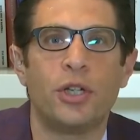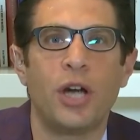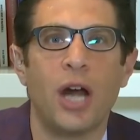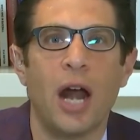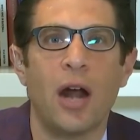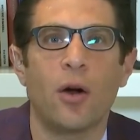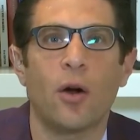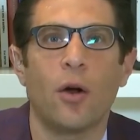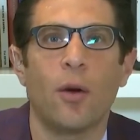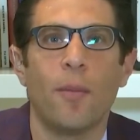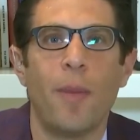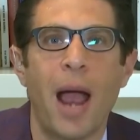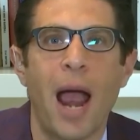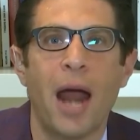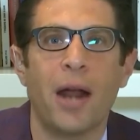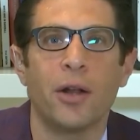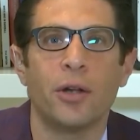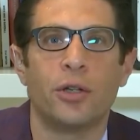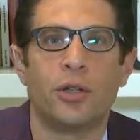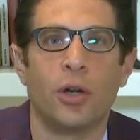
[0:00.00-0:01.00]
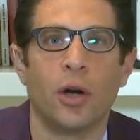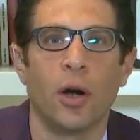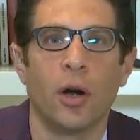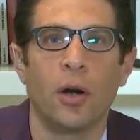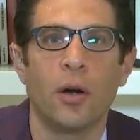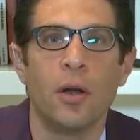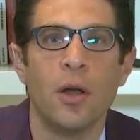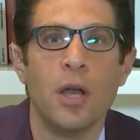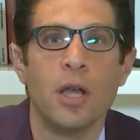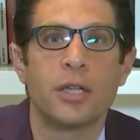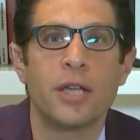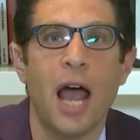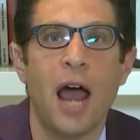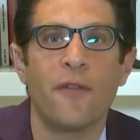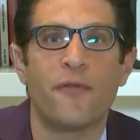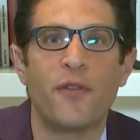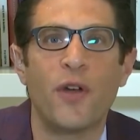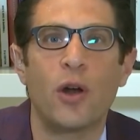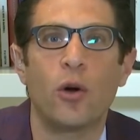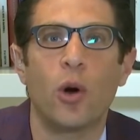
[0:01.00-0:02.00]
general manager,
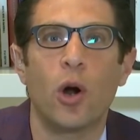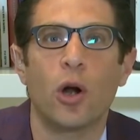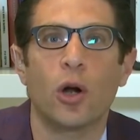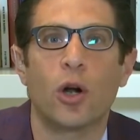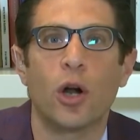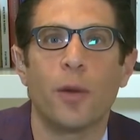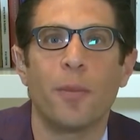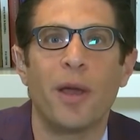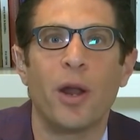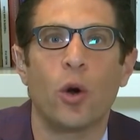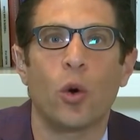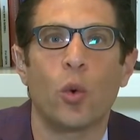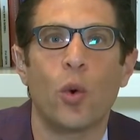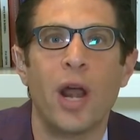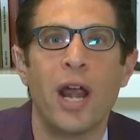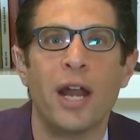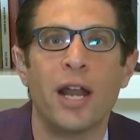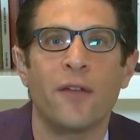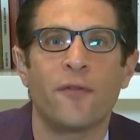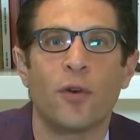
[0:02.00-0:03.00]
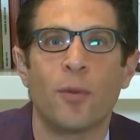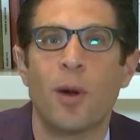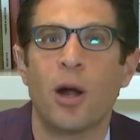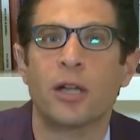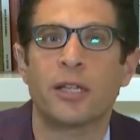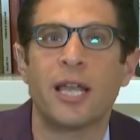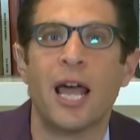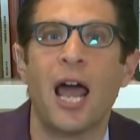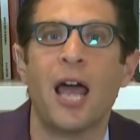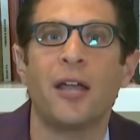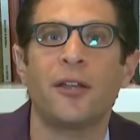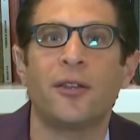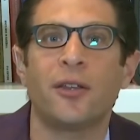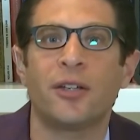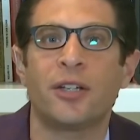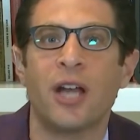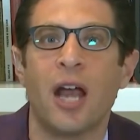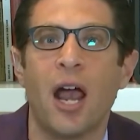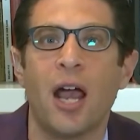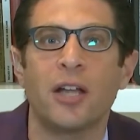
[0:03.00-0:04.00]
Scott Fitterer, could have been reading from our Time
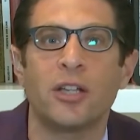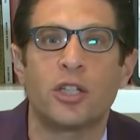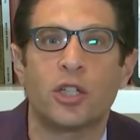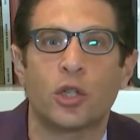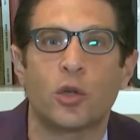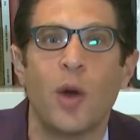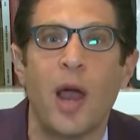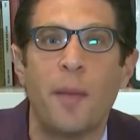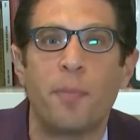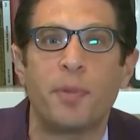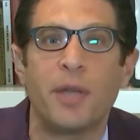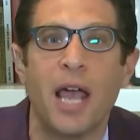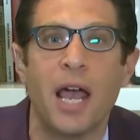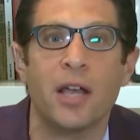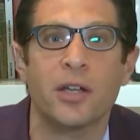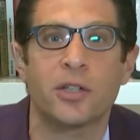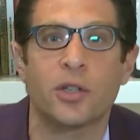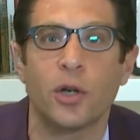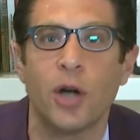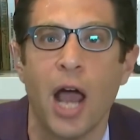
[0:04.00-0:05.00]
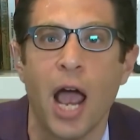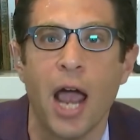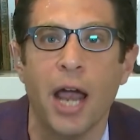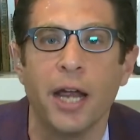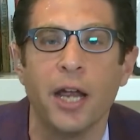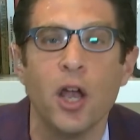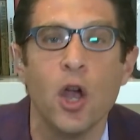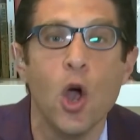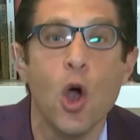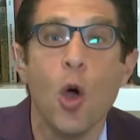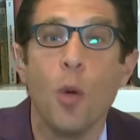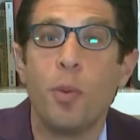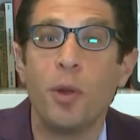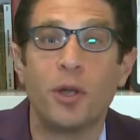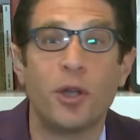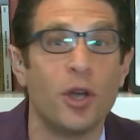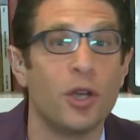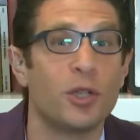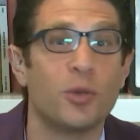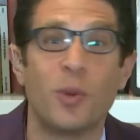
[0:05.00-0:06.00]
to Shine script yesterday
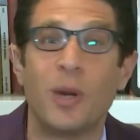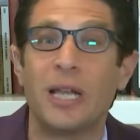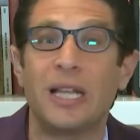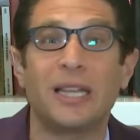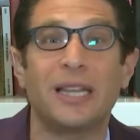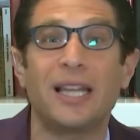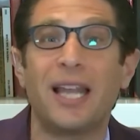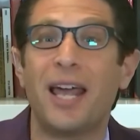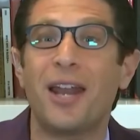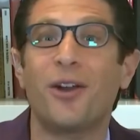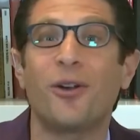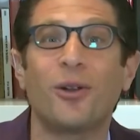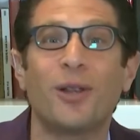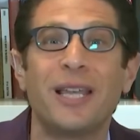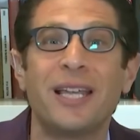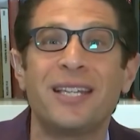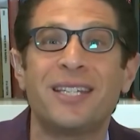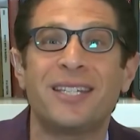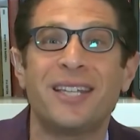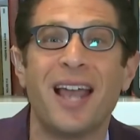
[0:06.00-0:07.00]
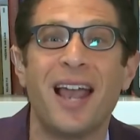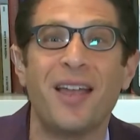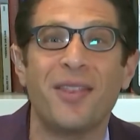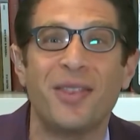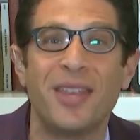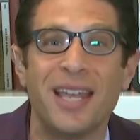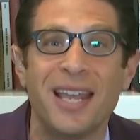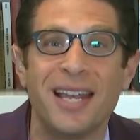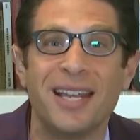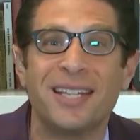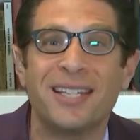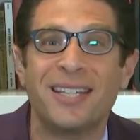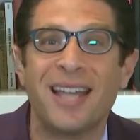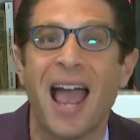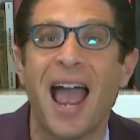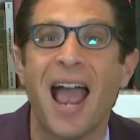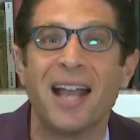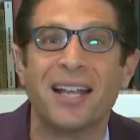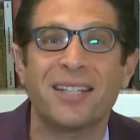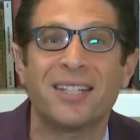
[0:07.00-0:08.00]
because we literally said the
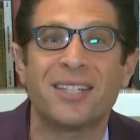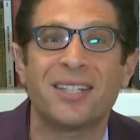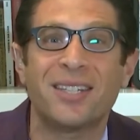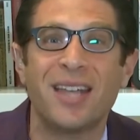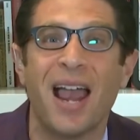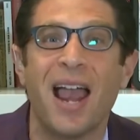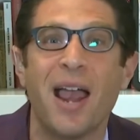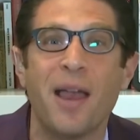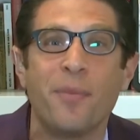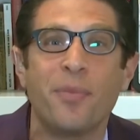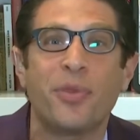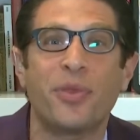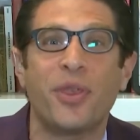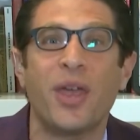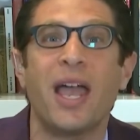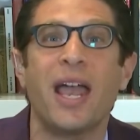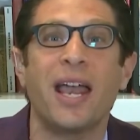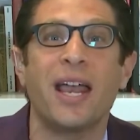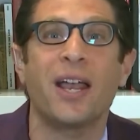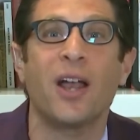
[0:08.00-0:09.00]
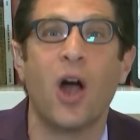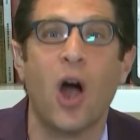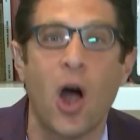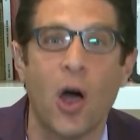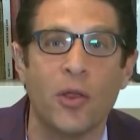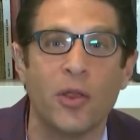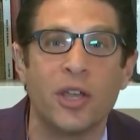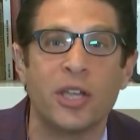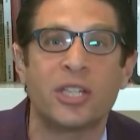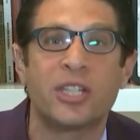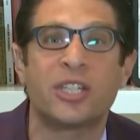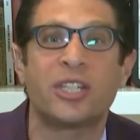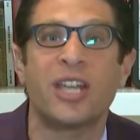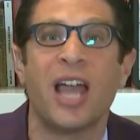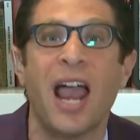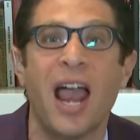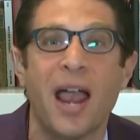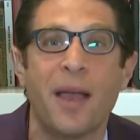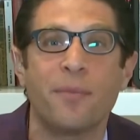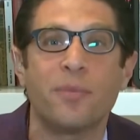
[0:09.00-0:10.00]
exact same thing on the
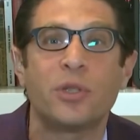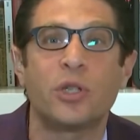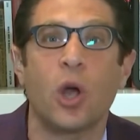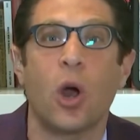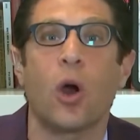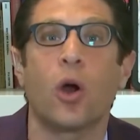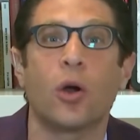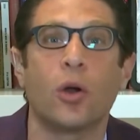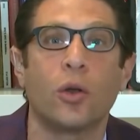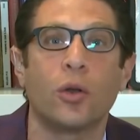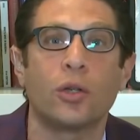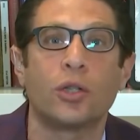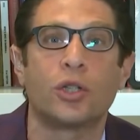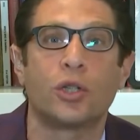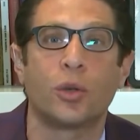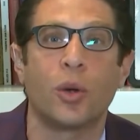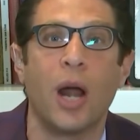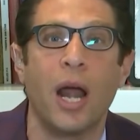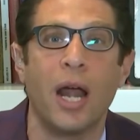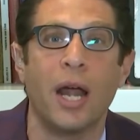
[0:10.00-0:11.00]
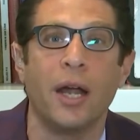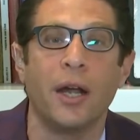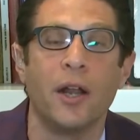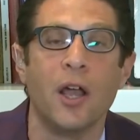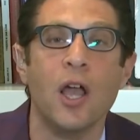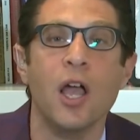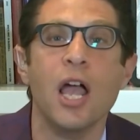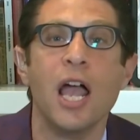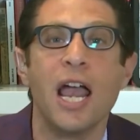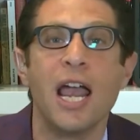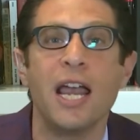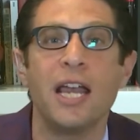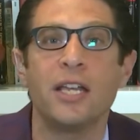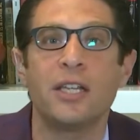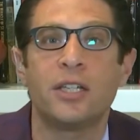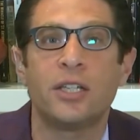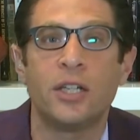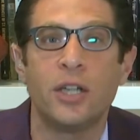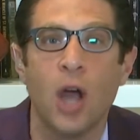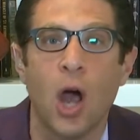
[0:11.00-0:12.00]
Sam Darnold trade.
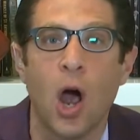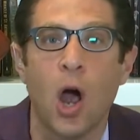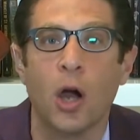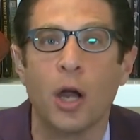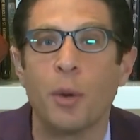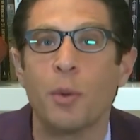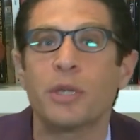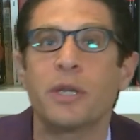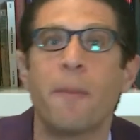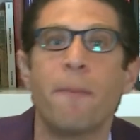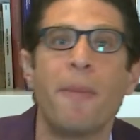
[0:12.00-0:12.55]
He's young. He was